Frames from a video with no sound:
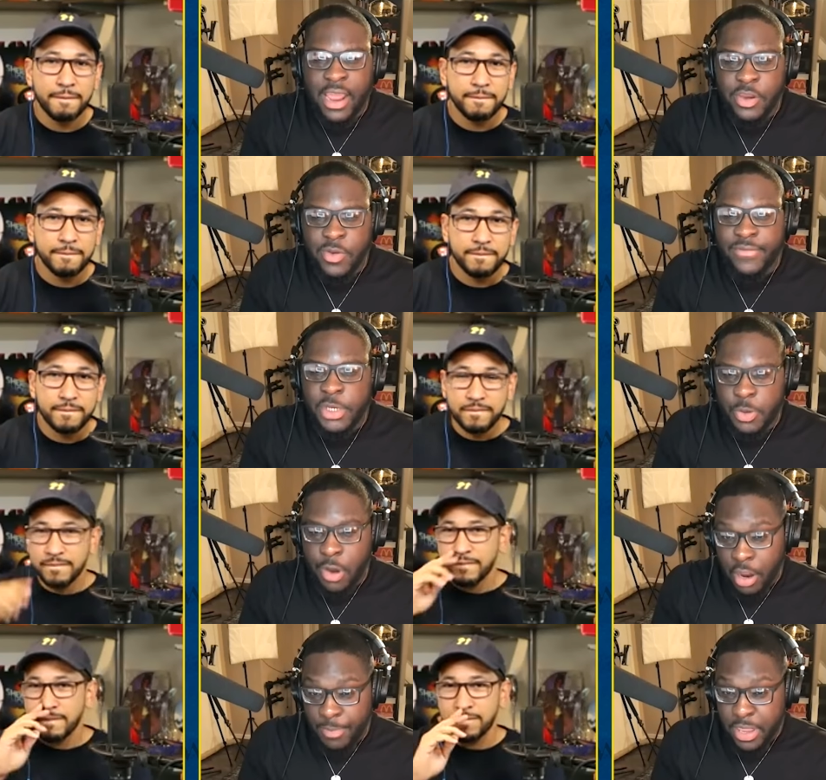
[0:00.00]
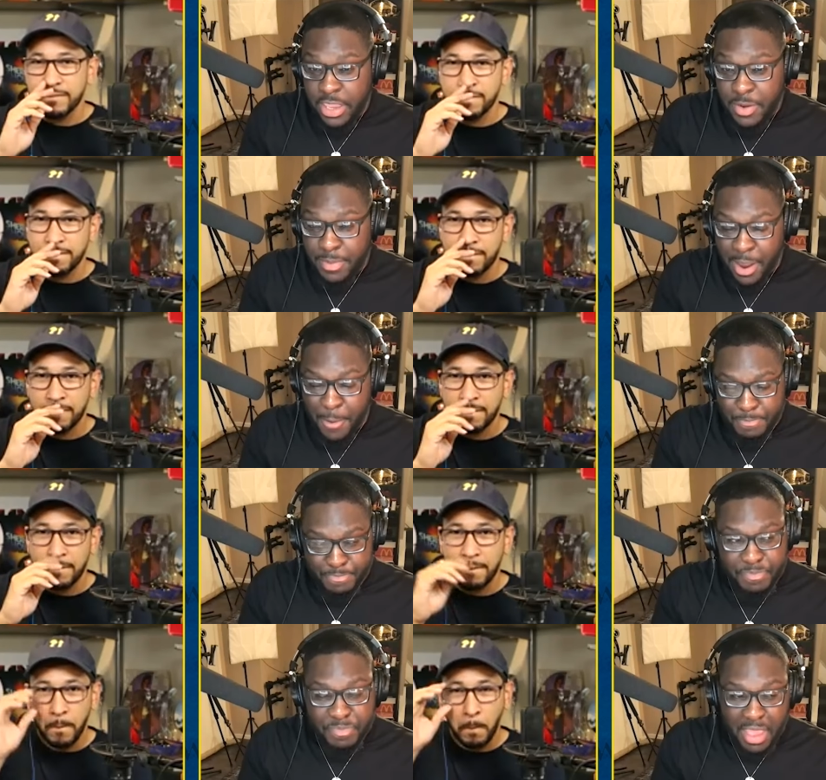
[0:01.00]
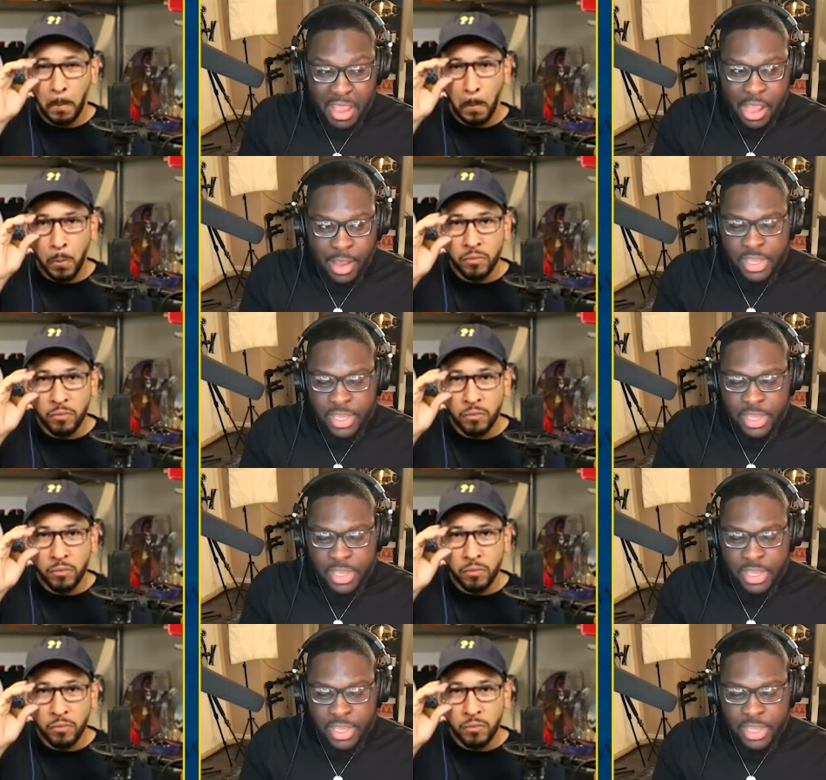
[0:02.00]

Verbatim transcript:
Speaker 1: do have a strong opinion about um,